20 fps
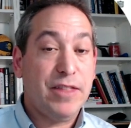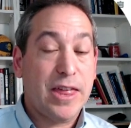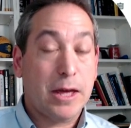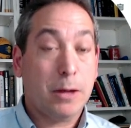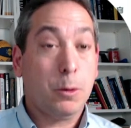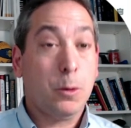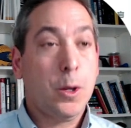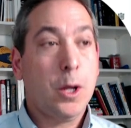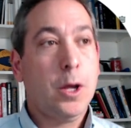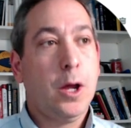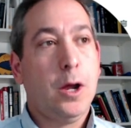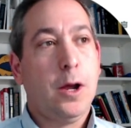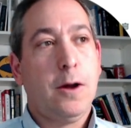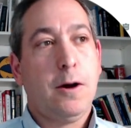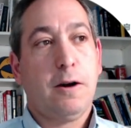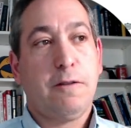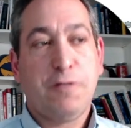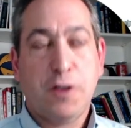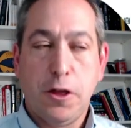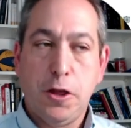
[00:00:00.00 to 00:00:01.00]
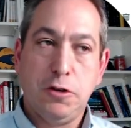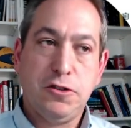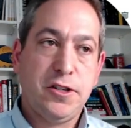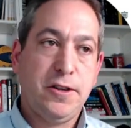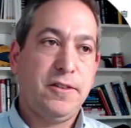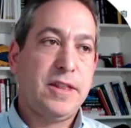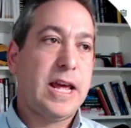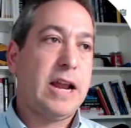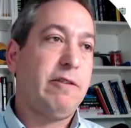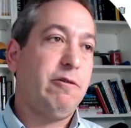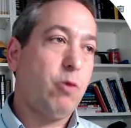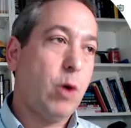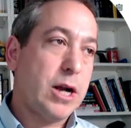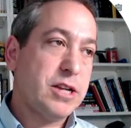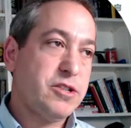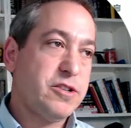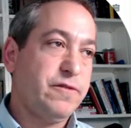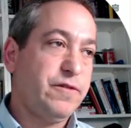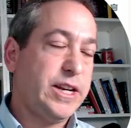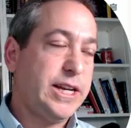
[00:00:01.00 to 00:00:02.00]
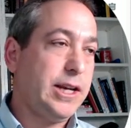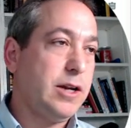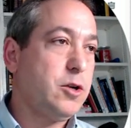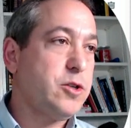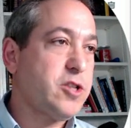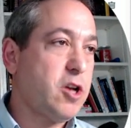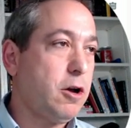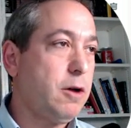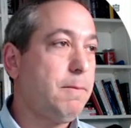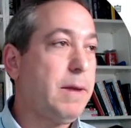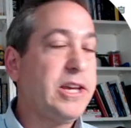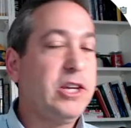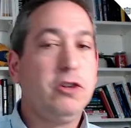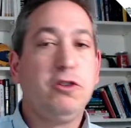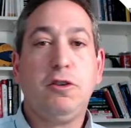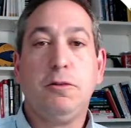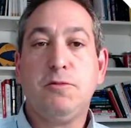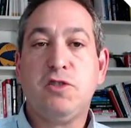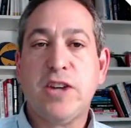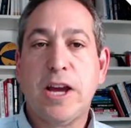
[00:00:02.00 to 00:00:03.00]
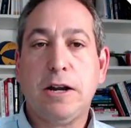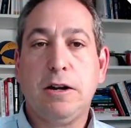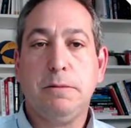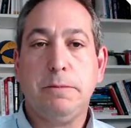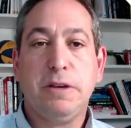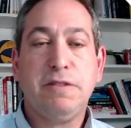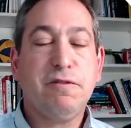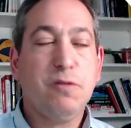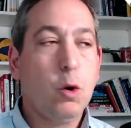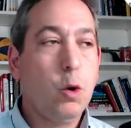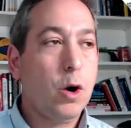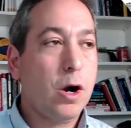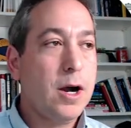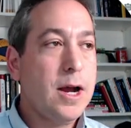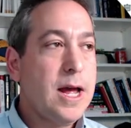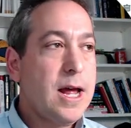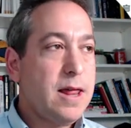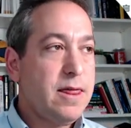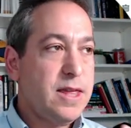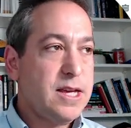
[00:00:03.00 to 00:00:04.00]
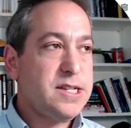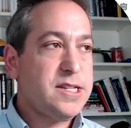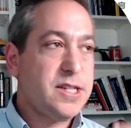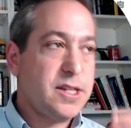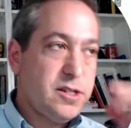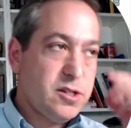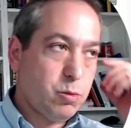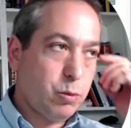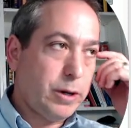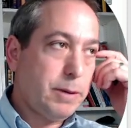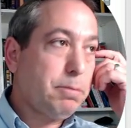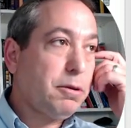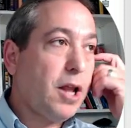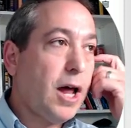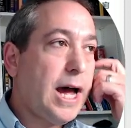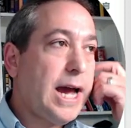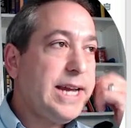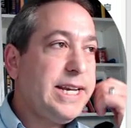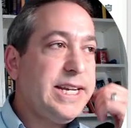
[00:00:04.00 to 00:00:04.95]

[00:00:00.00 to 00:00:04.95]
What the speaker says: that, or for those of you that have watched videos on my YouTube channel before, this is Reply